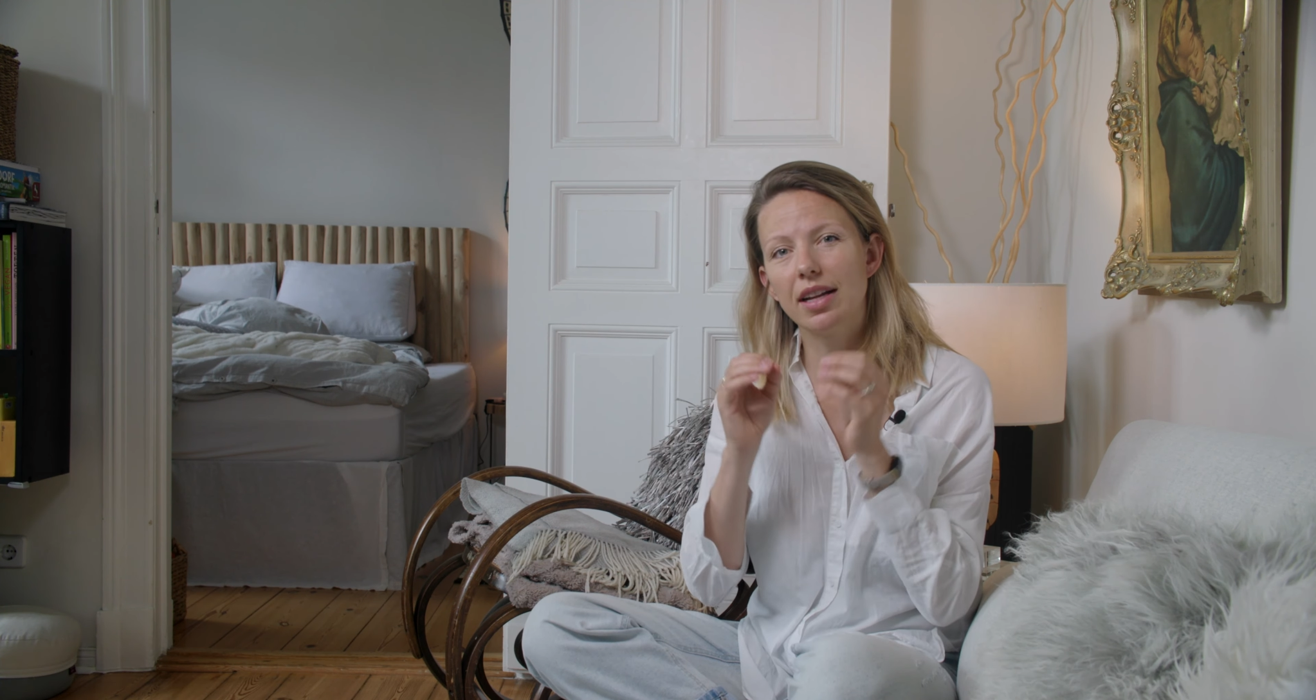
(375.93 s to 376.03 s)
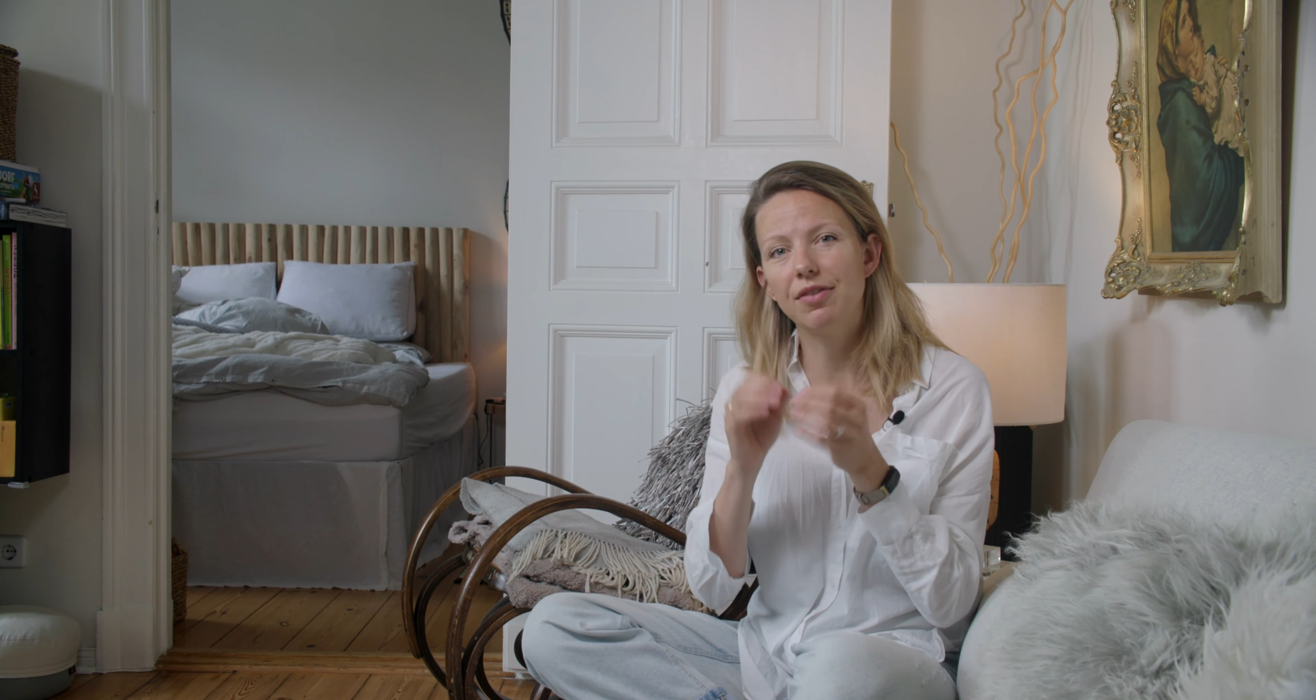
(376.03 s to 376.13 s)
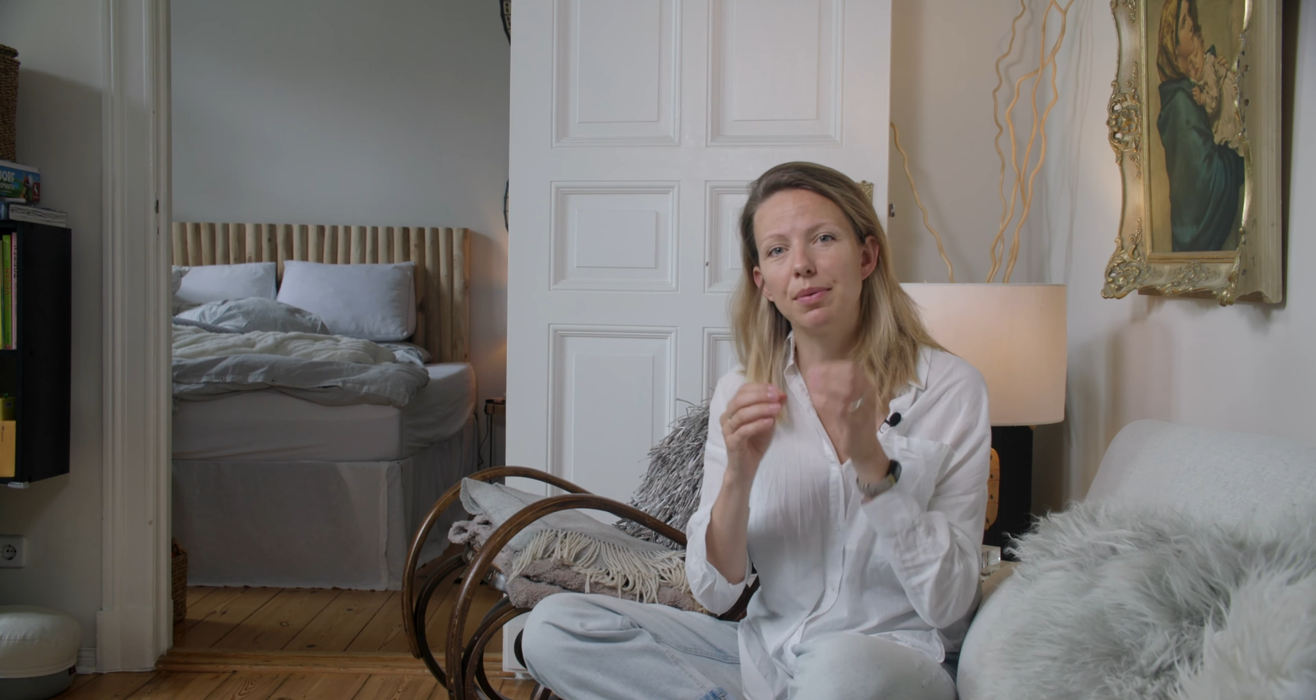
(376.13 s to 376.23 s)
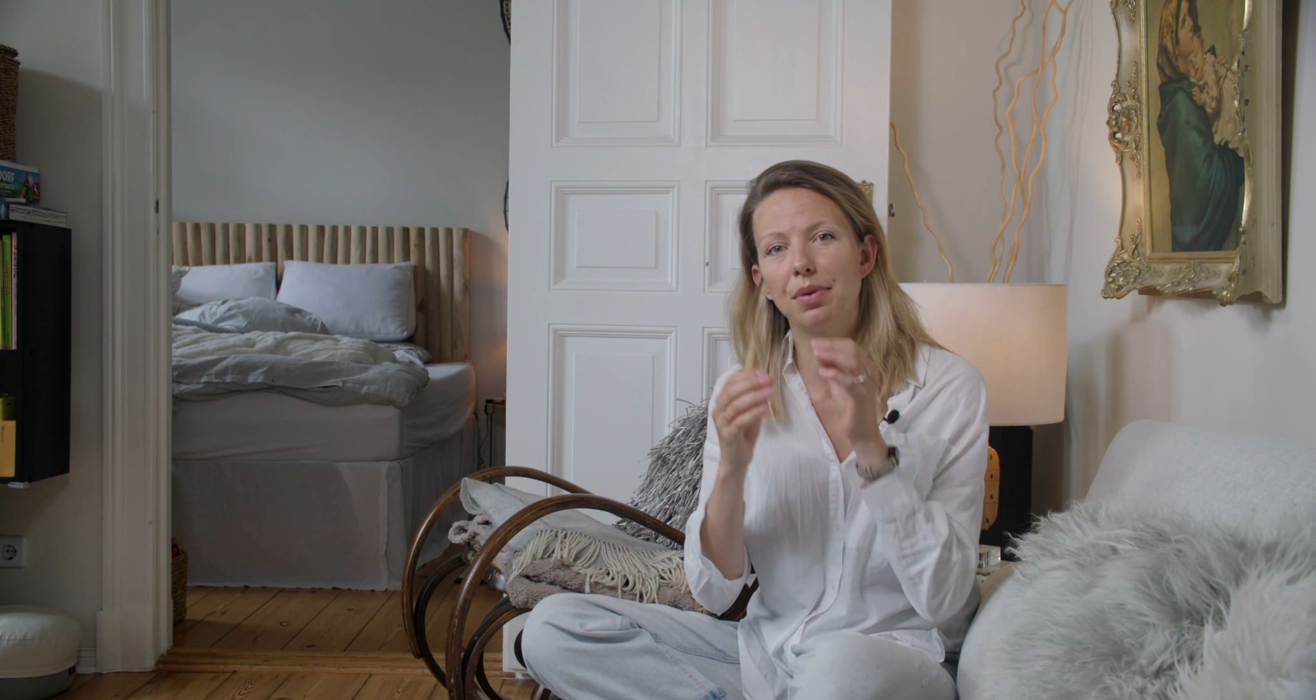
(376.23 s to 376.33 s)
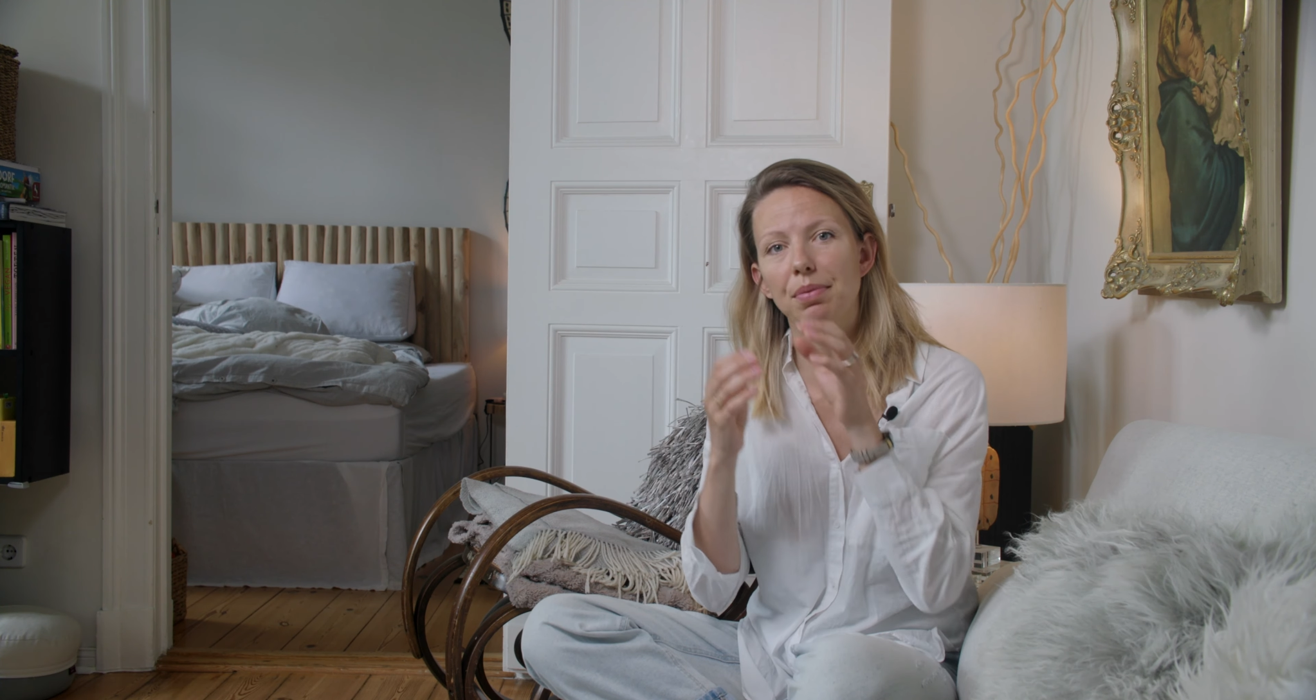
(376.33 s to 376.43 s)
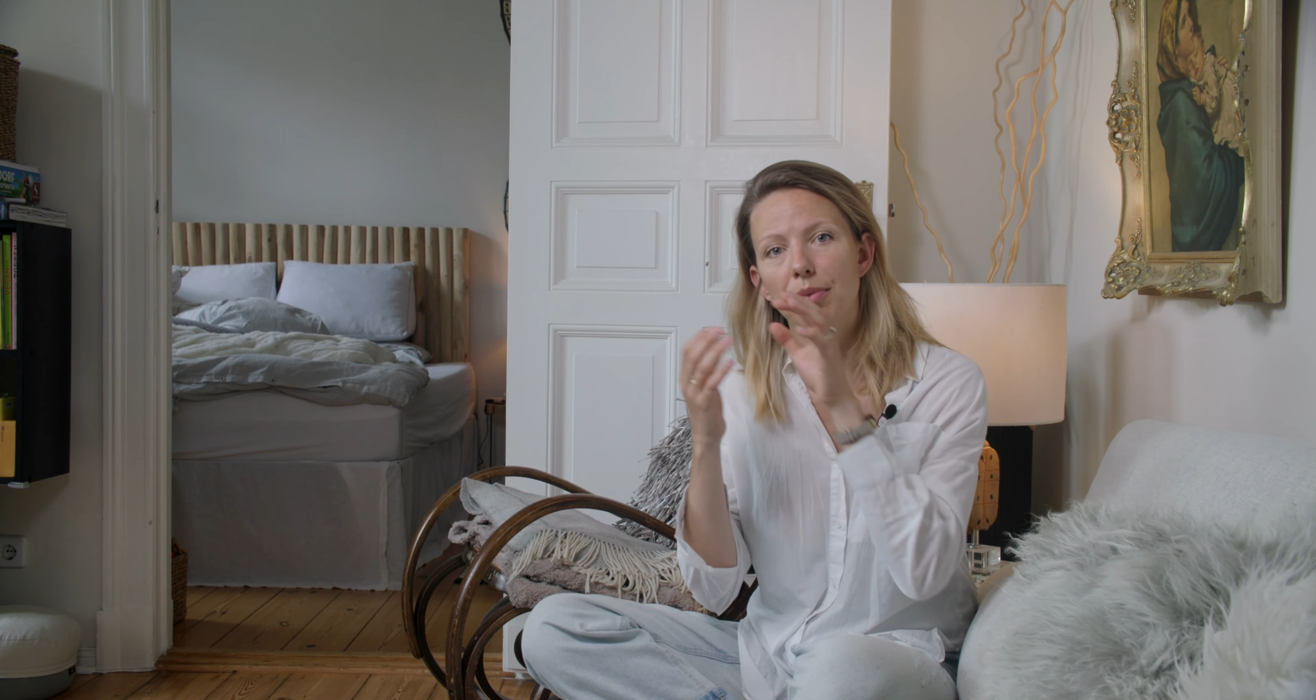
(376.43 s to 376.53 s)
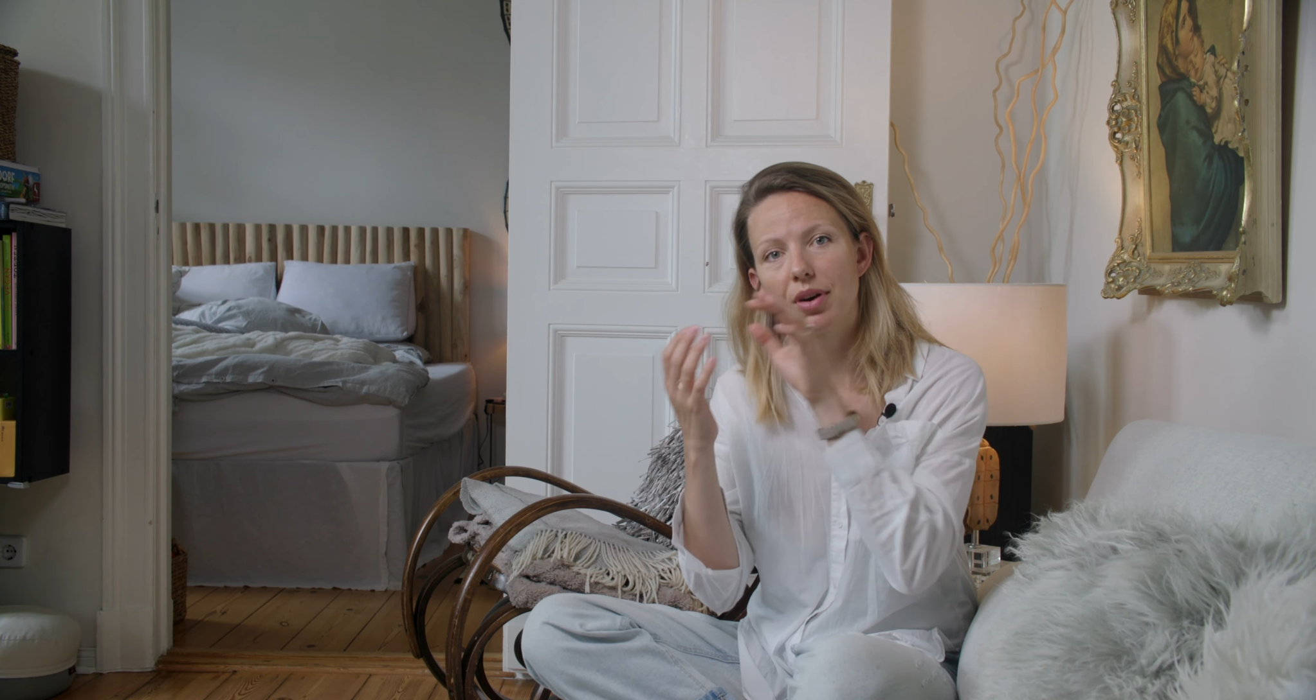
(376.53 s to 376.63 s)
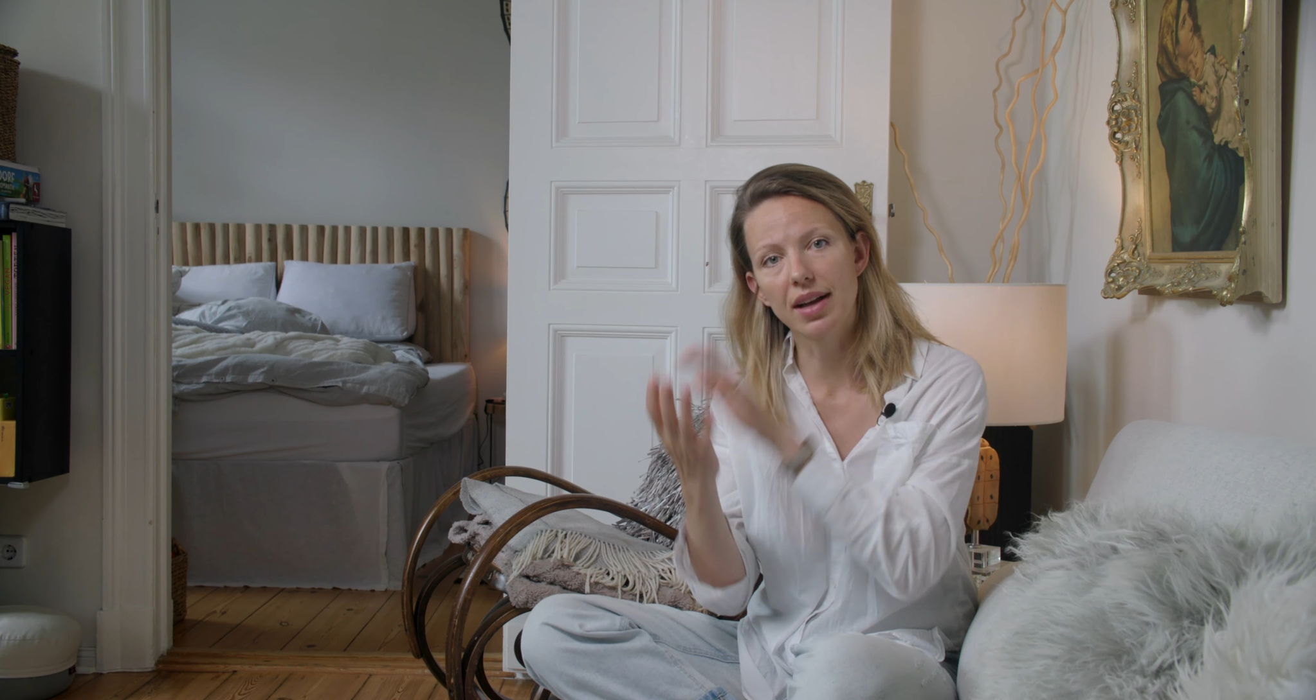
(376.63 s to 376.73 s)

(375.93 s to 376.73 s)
living with more